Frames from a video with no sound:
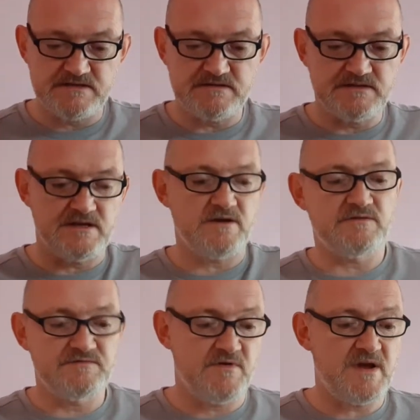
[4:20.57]
So I was
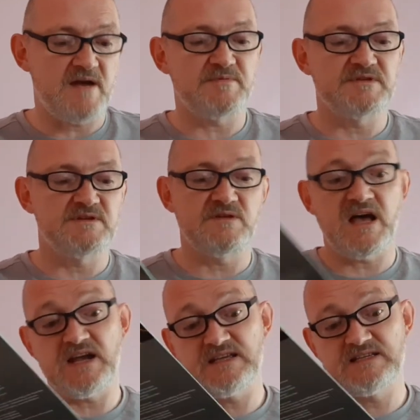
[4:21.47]
very happy to do that,
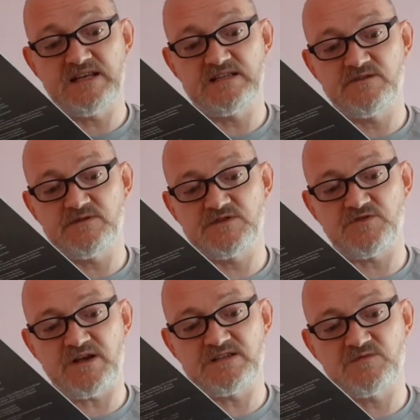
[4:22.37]
and he said he'd do a
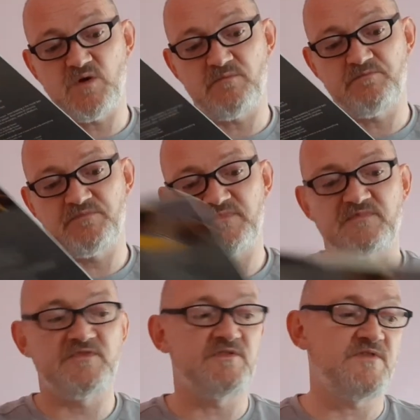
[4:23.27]
straight swap
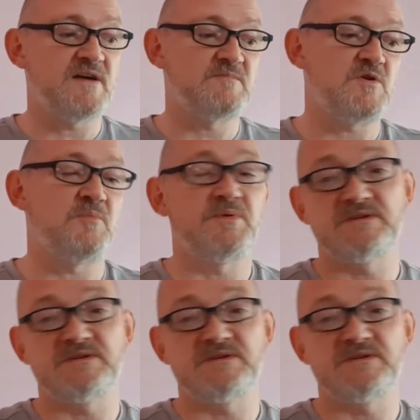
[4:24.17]
for the Fame copy.